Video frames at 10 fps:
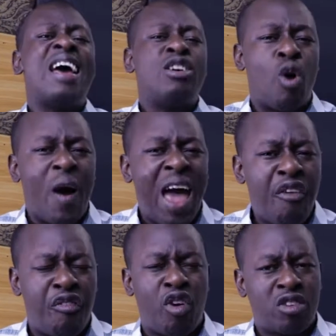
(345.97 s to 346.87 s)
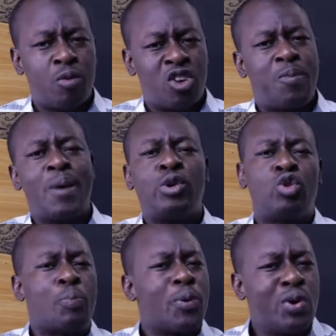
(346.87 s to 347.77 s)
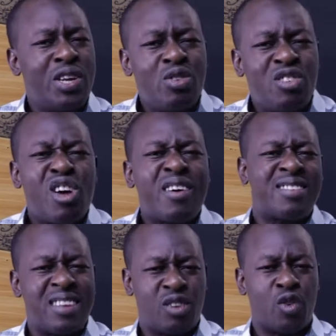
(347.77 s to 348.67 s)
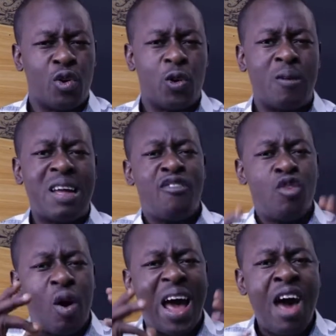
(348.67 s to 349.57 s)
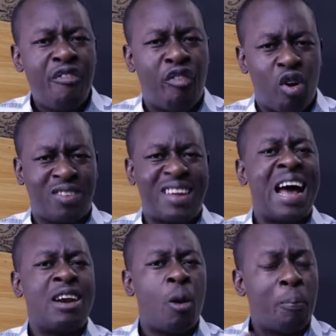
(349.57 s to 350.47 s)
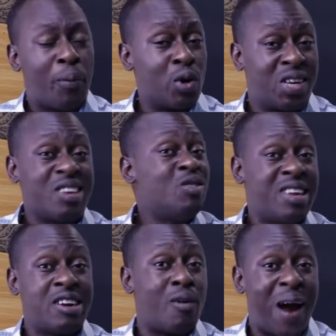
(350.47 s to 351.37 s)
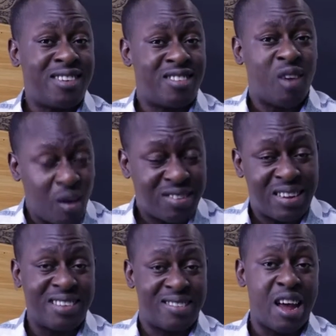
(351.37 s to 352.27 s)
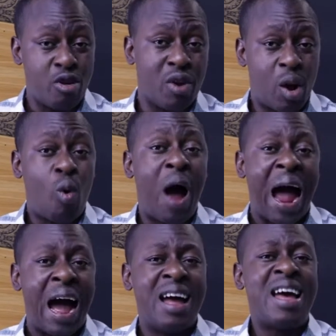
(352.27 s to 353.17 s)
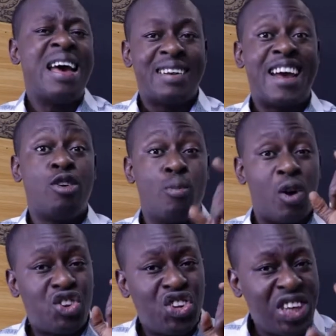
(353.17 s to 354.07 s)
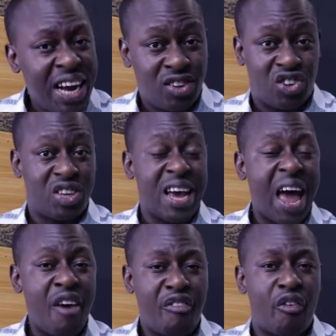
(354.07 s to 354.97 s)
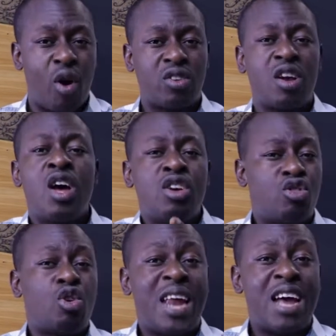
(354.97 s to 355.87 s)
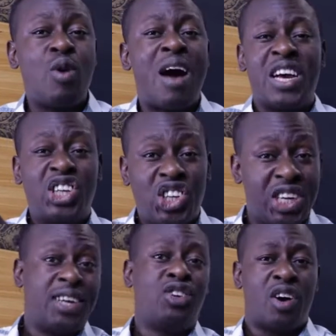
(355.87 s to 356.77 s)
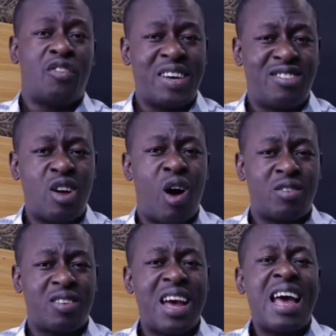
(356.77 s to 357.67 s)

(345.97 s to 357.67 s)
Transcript: Your effort must be able to produce success for you. If your efforts are not producing the right success that you require, then you must change the effort so that you have a change of result.